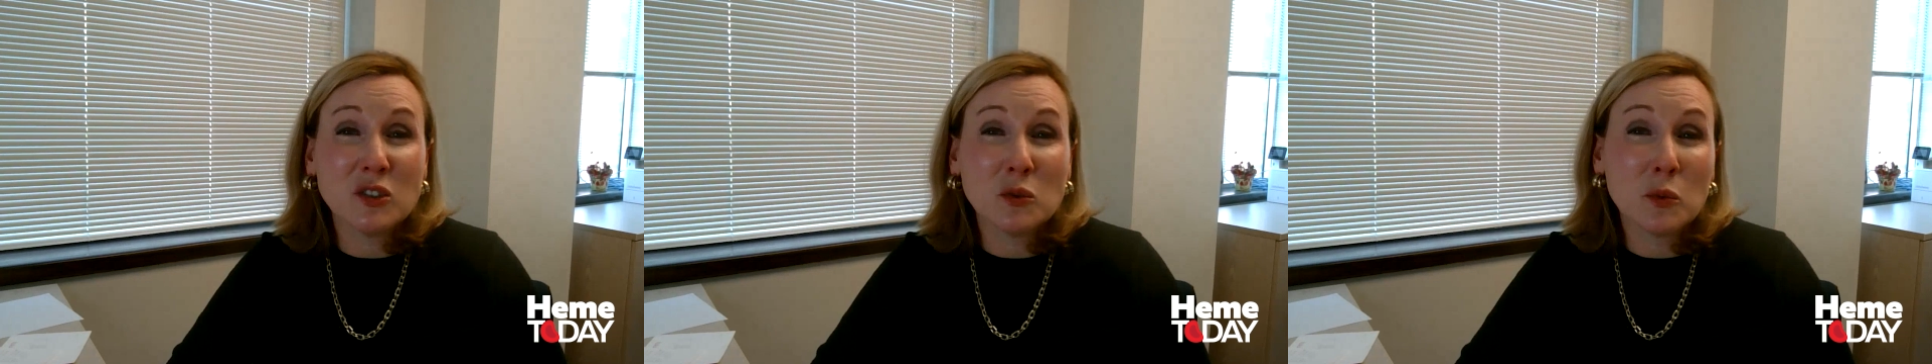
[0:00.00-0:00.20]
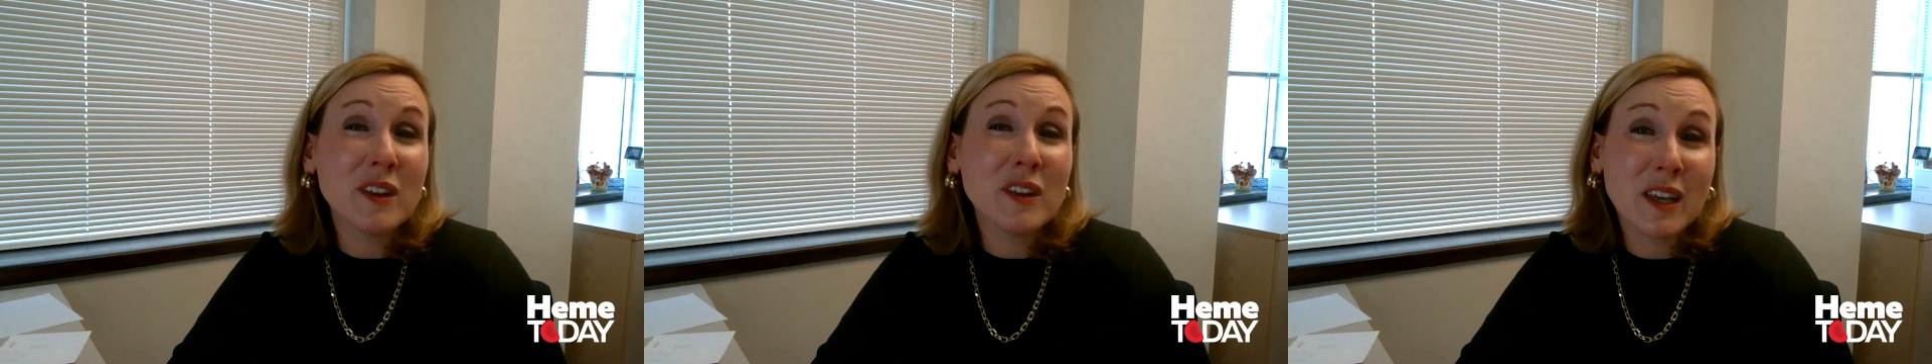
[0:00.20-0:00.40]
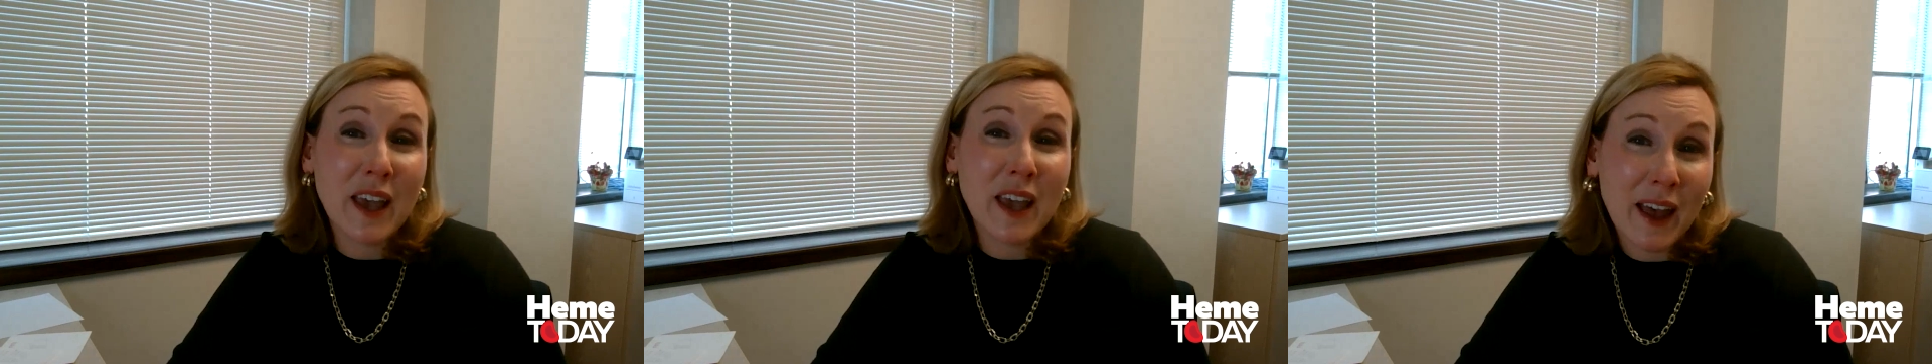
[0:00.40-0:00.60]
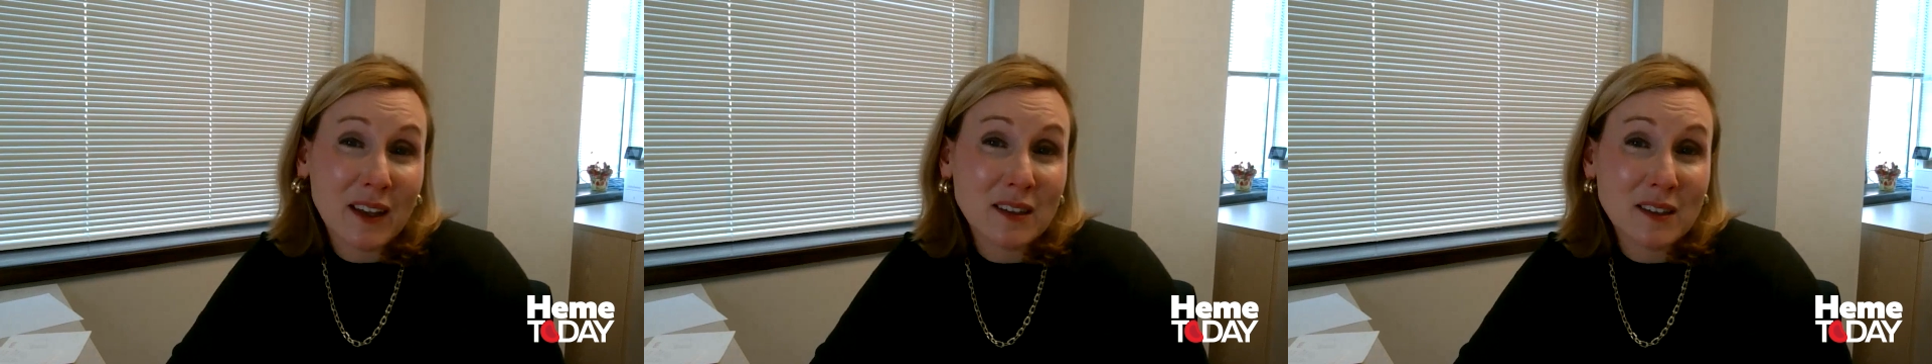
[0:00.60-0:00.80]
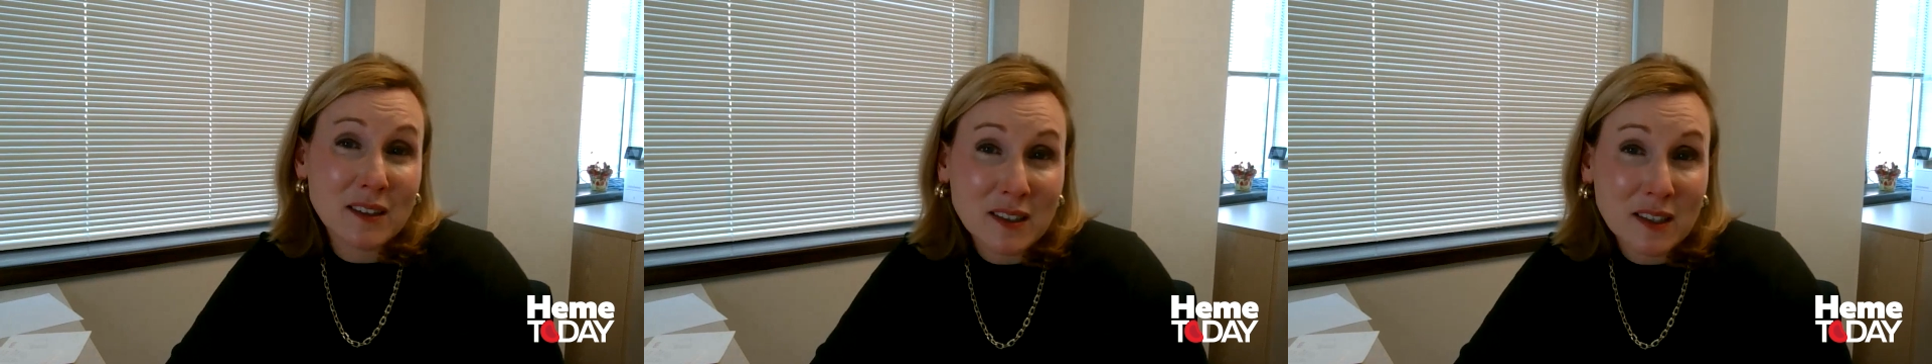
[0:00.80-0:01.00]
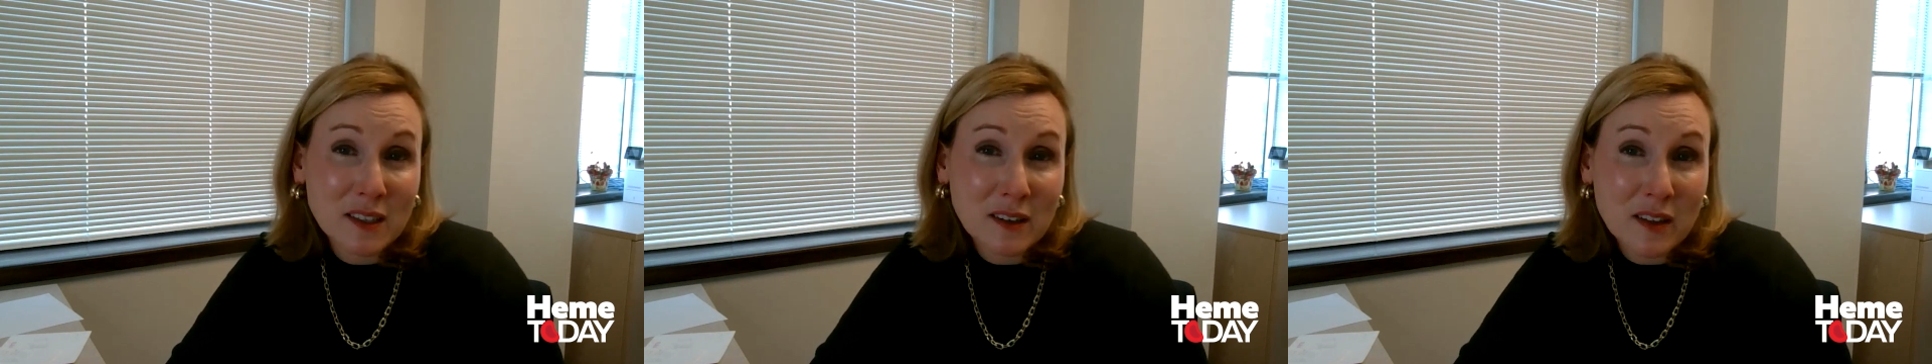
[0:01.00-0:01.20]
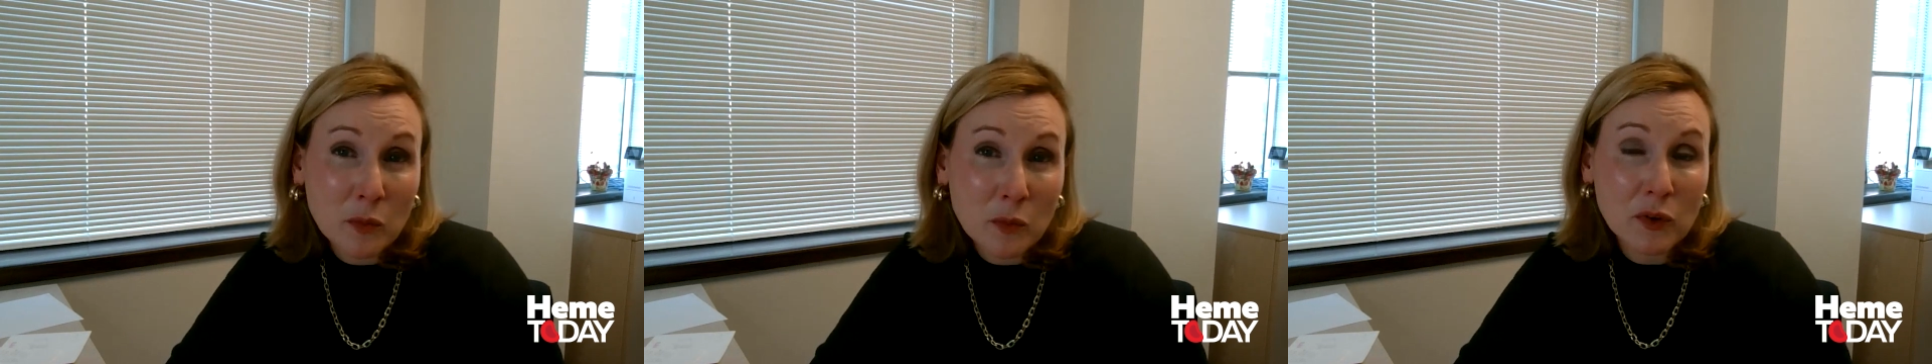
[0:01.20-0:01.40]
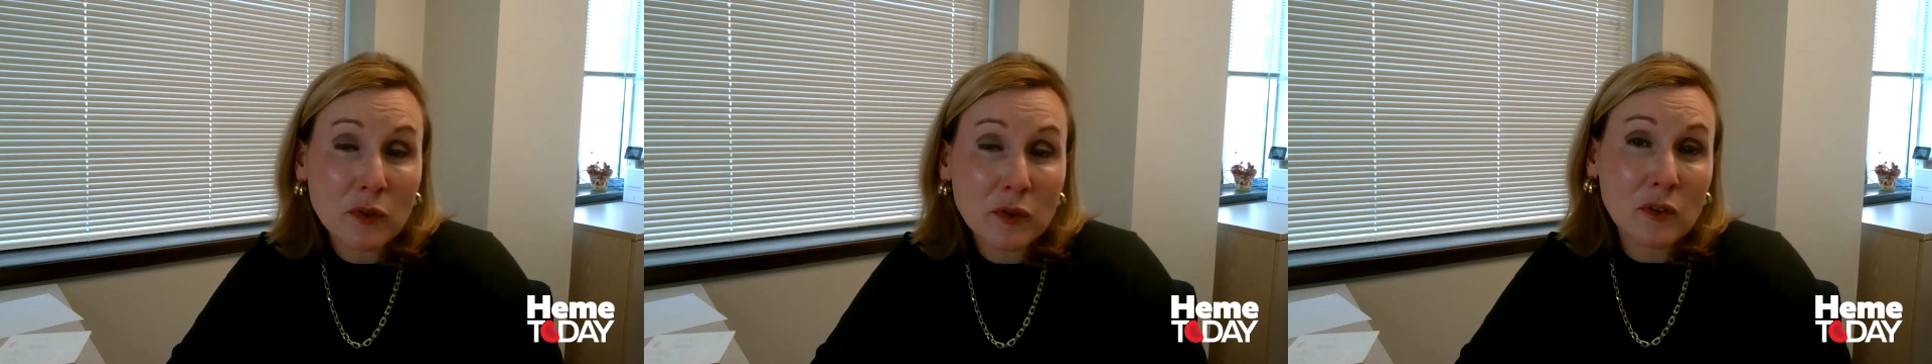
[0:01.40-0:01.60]
you really can't see it in the
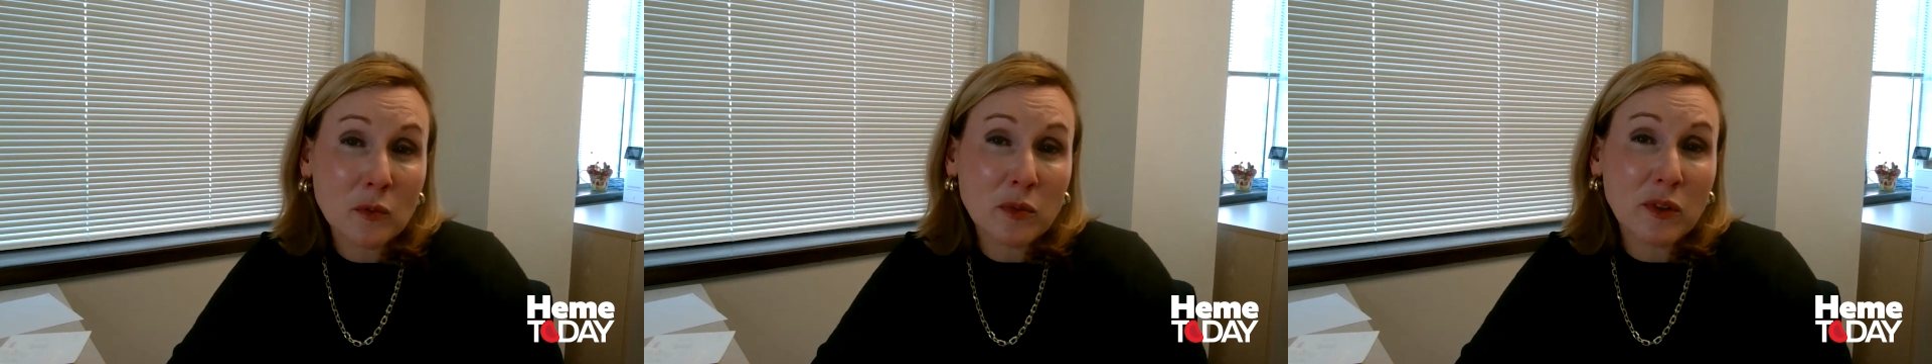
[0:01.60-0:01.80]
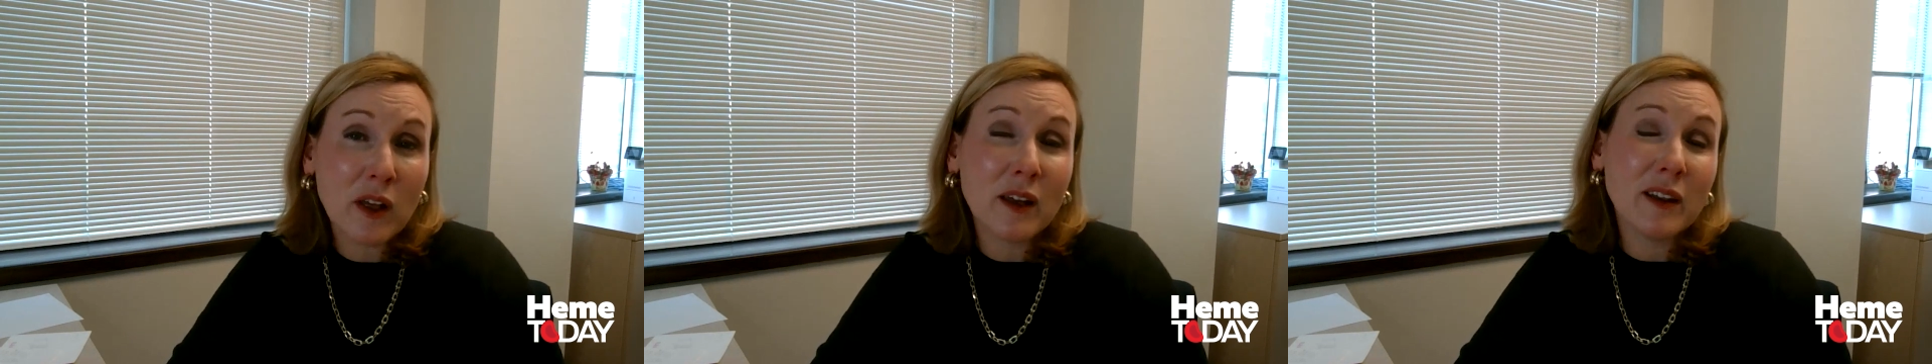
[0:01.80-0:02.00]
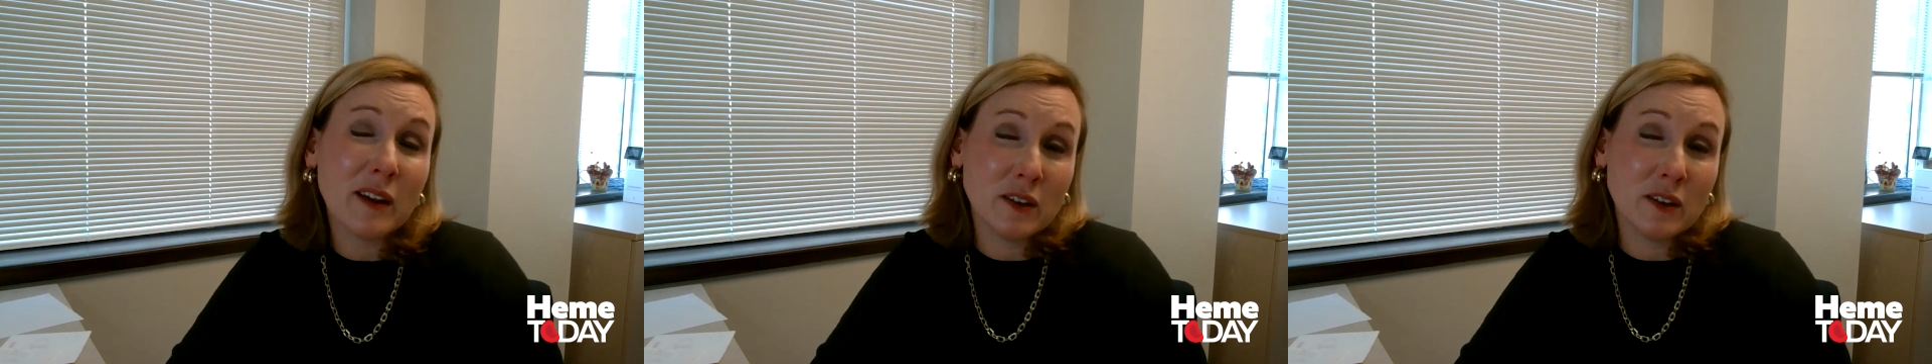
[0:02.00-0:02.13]
peripheral blood,